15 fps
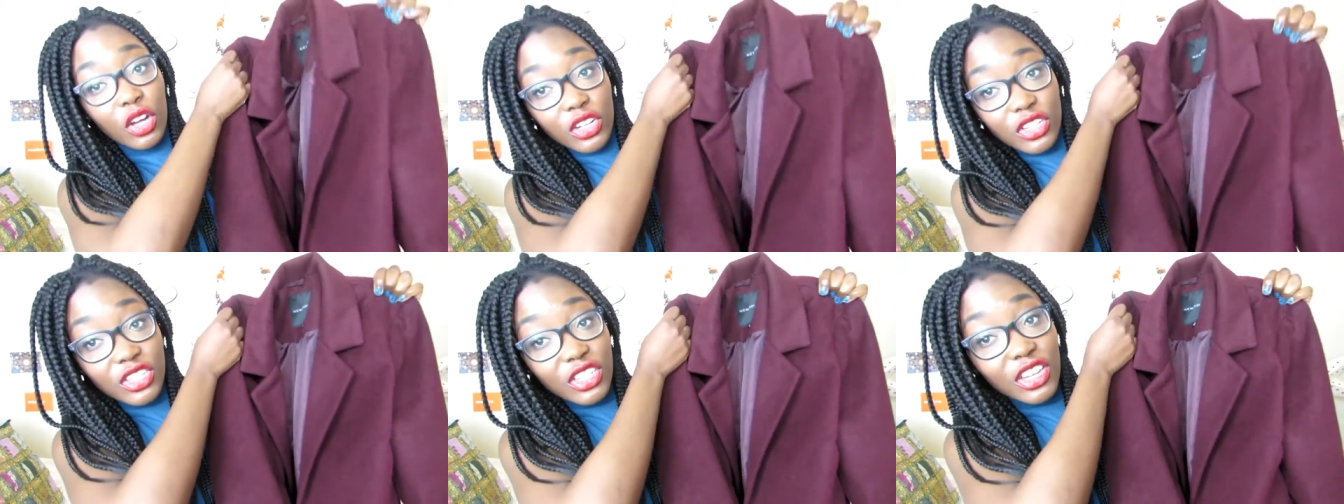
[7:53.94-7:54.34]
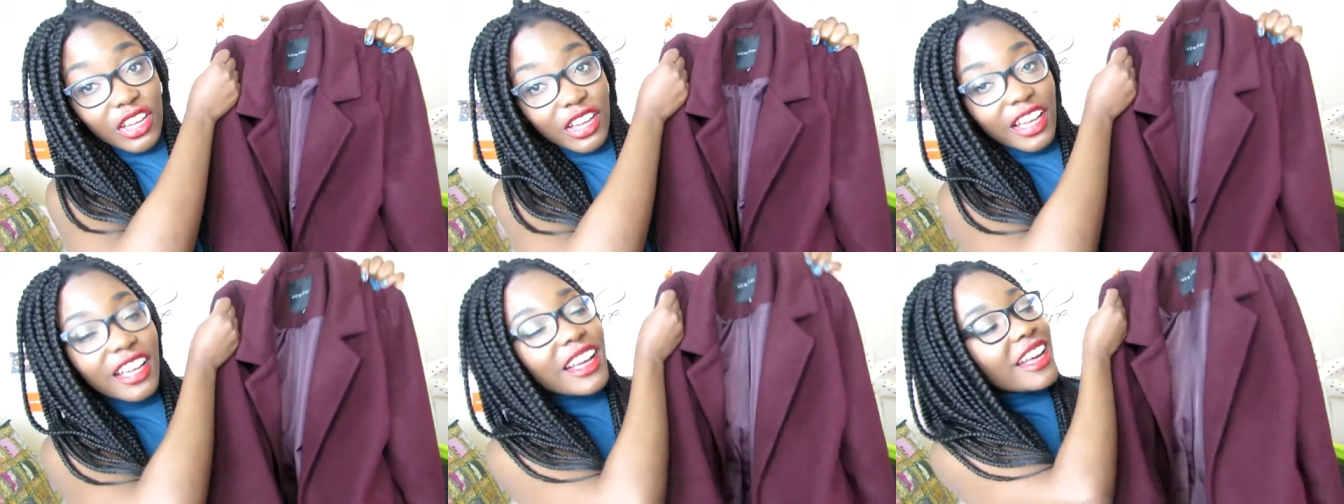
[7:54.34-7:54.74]

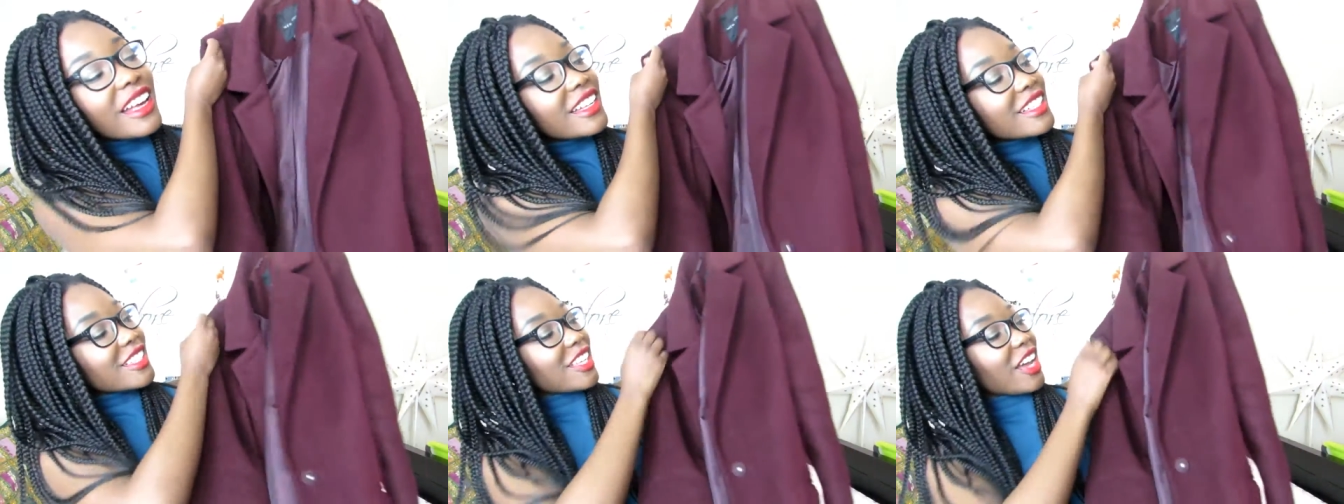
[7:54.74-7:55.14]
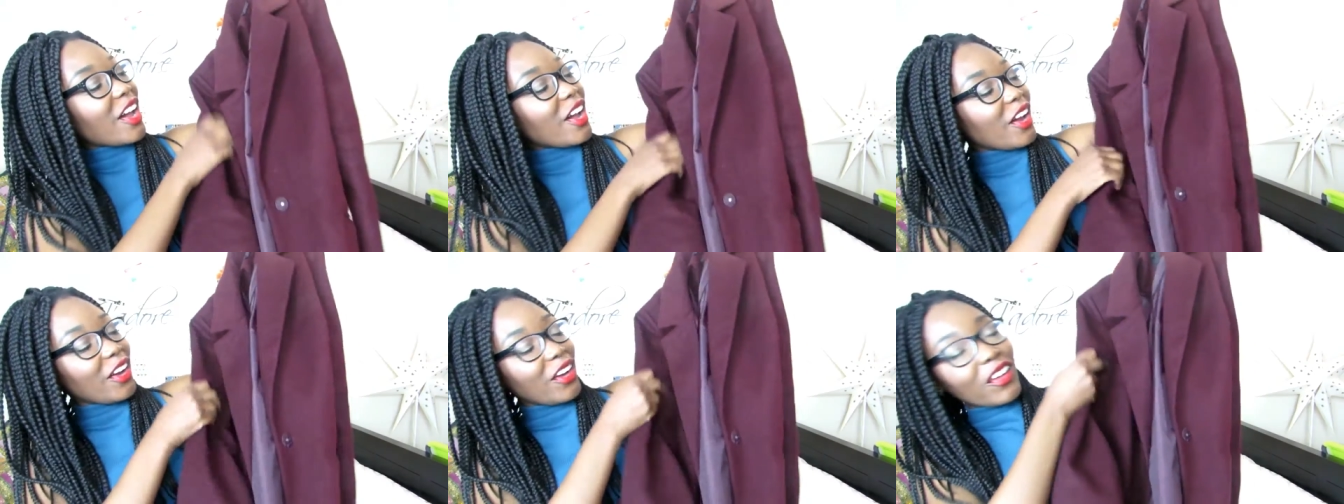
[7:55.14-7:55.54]
connoisseur, so
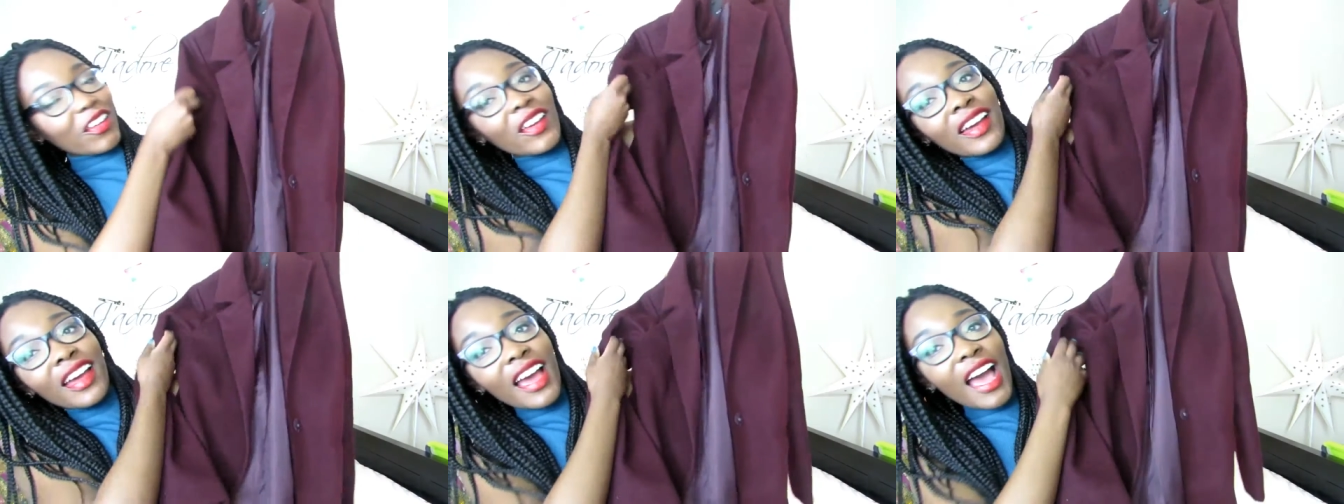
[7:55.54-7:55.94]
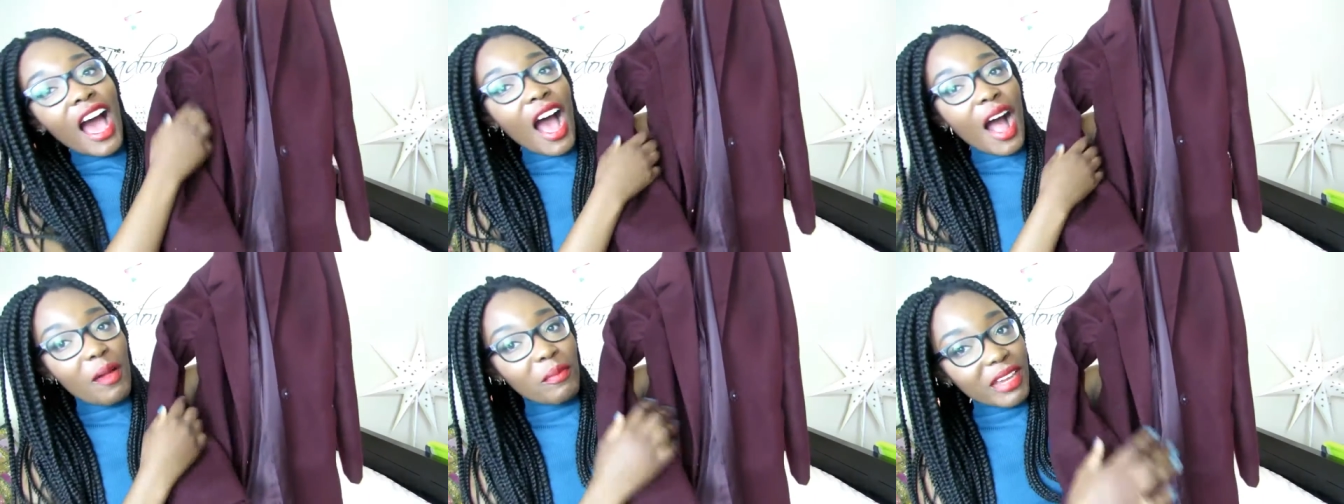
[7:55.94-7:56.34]

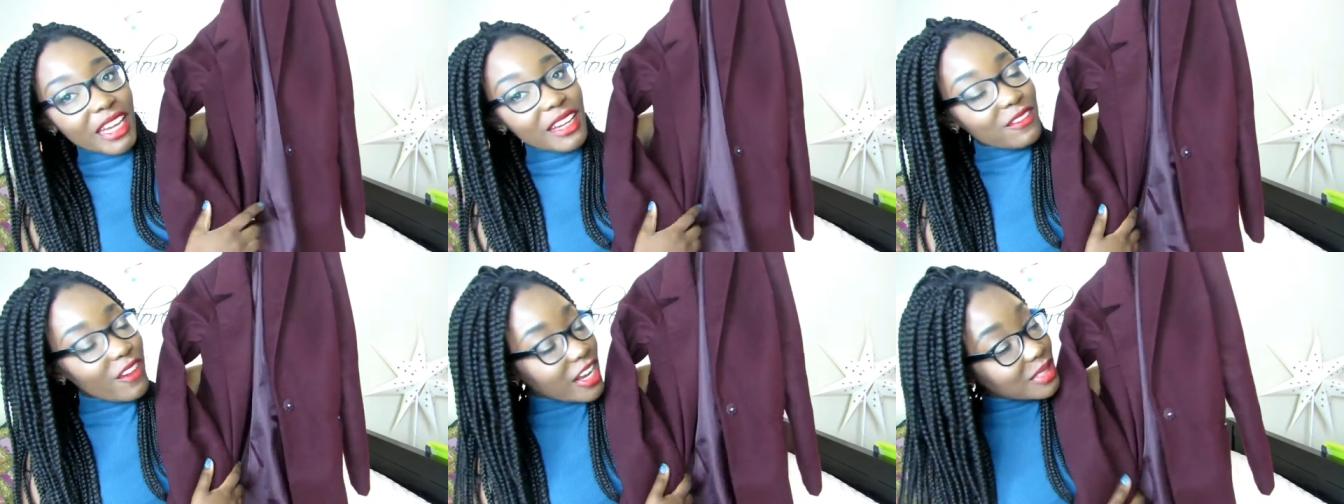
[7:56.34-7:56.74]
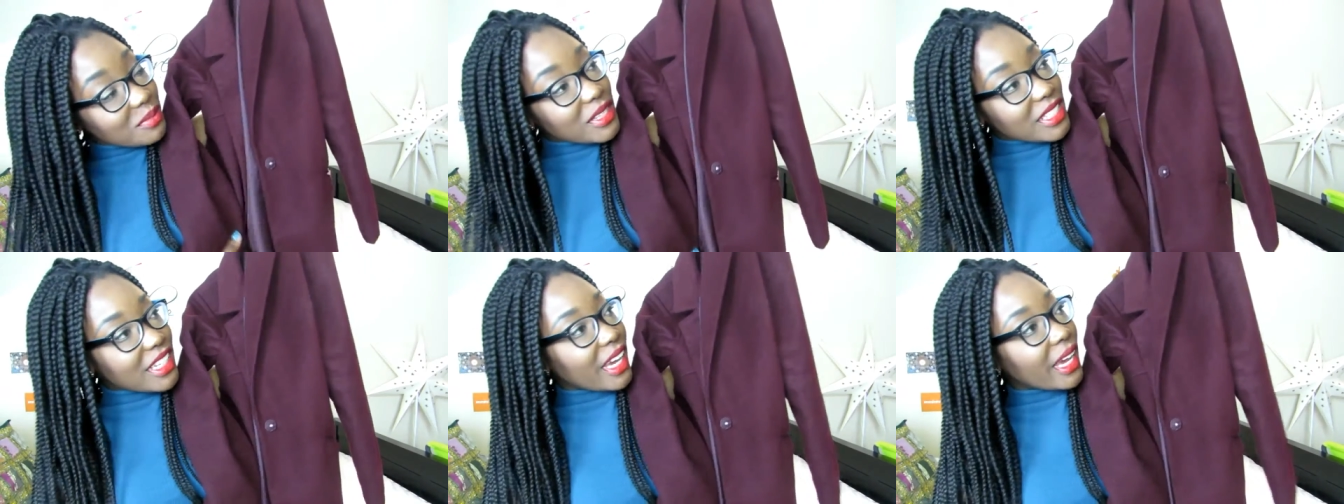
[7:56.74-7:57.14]
he advised
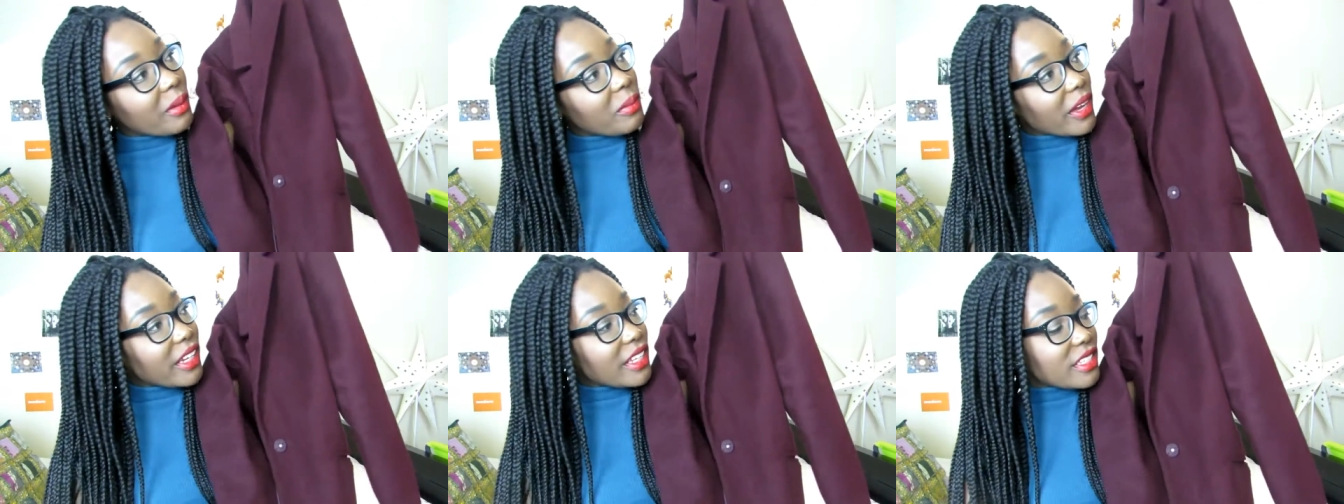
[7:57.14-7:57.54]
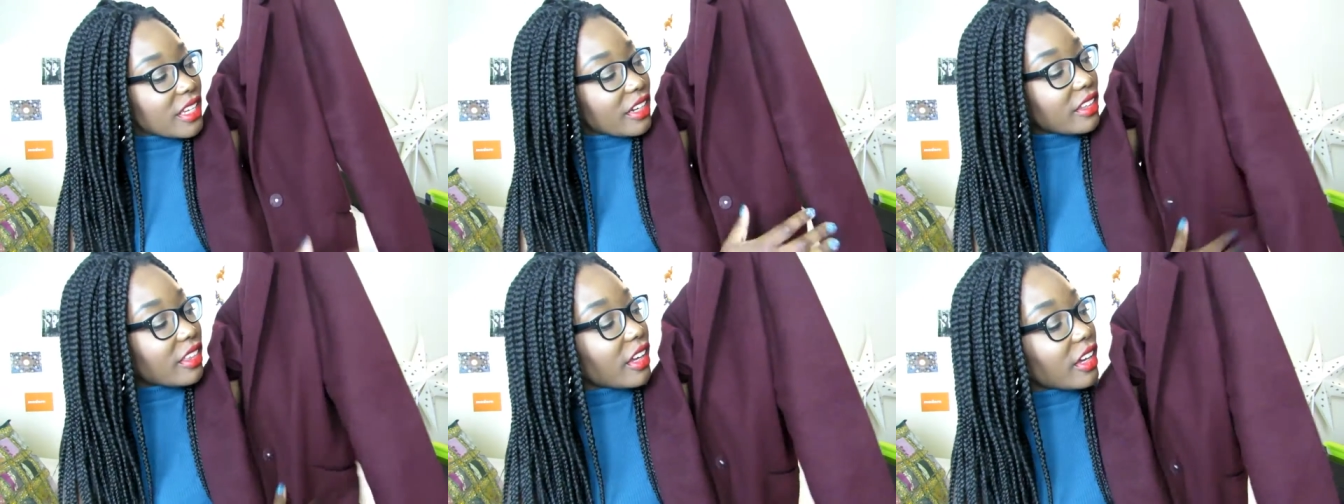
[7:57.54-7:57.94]
me to keep it. He
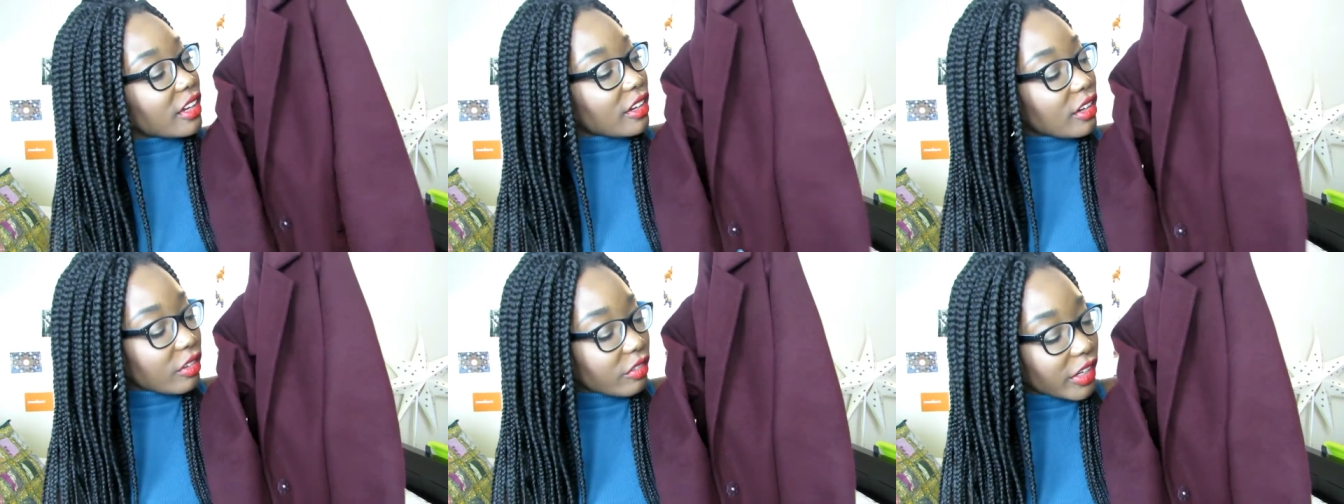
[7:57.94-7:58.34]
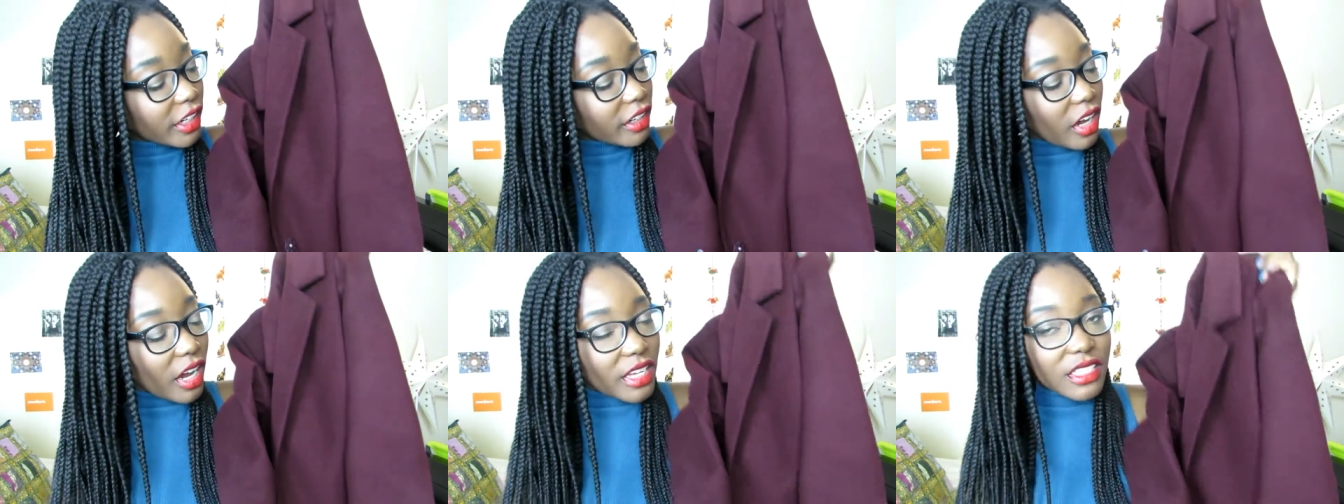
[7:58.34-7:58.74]
said he'd think it looked
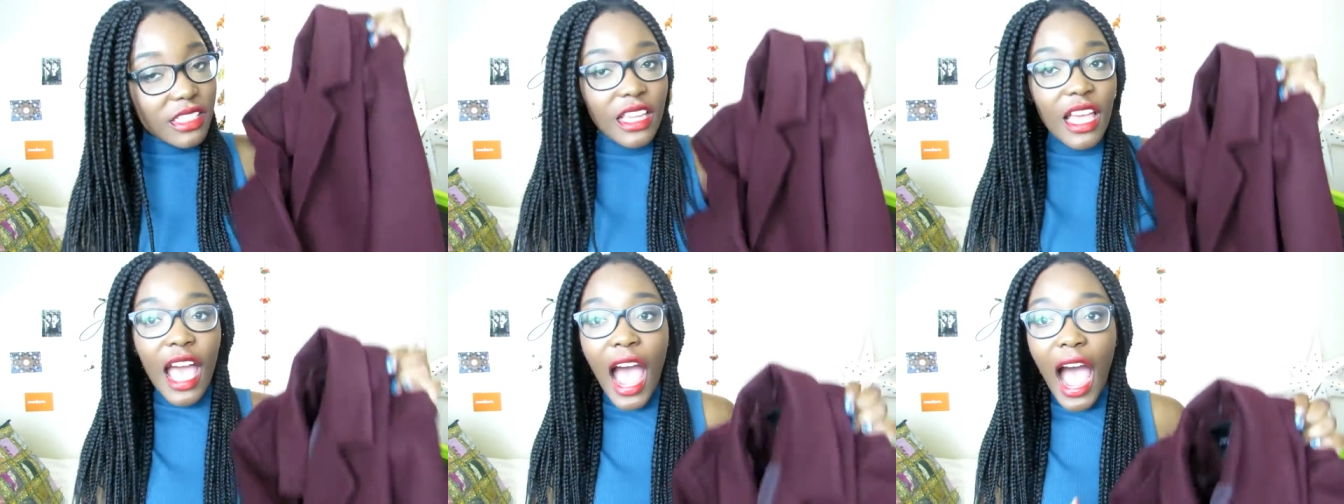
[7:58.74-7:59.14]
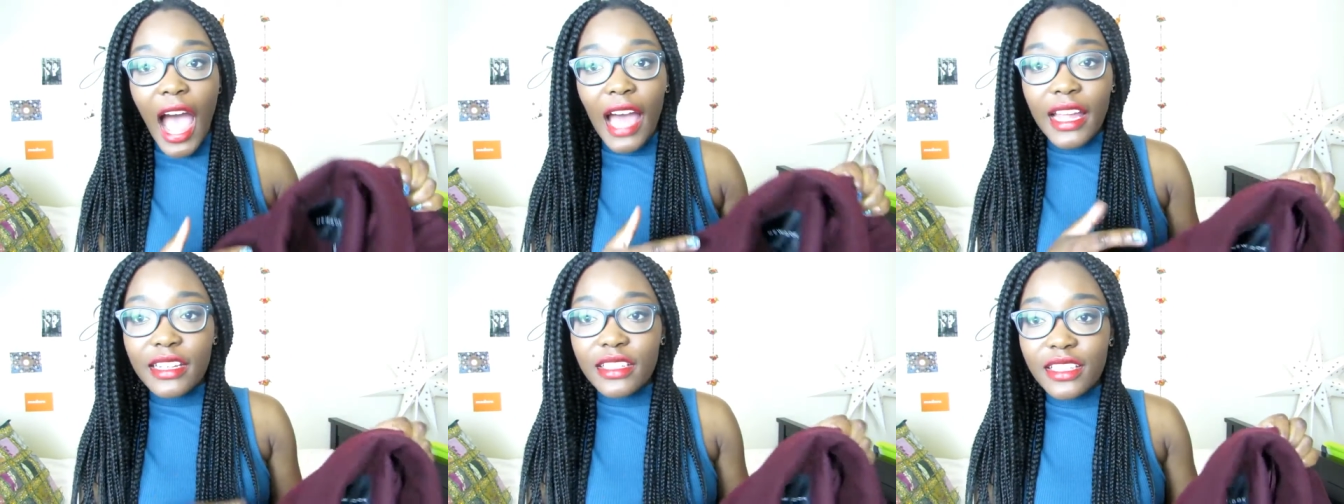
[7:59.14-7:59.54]
really nice,
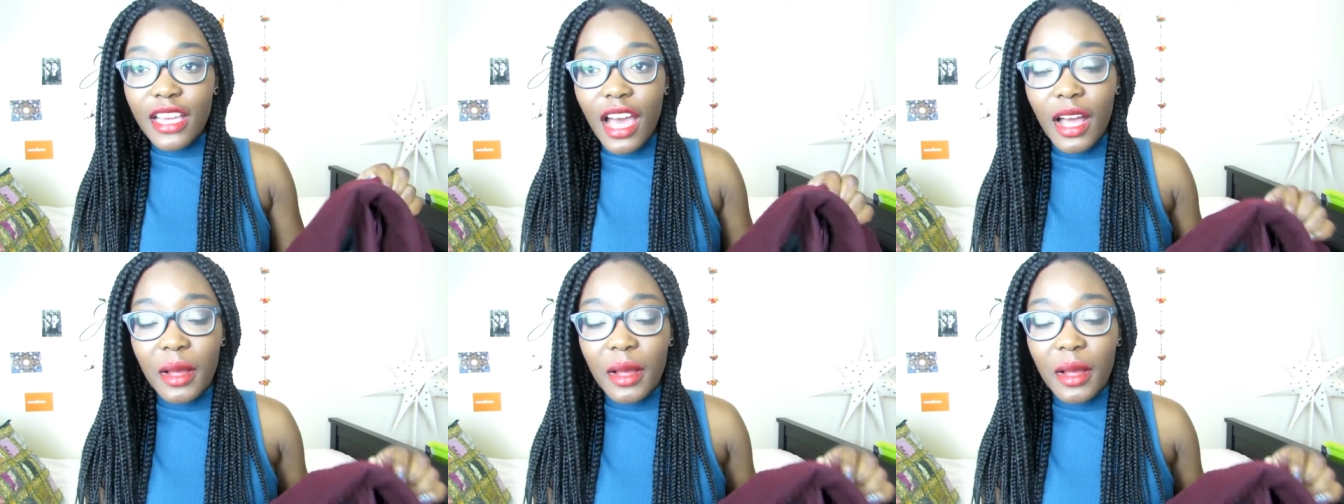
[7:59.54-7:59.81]
and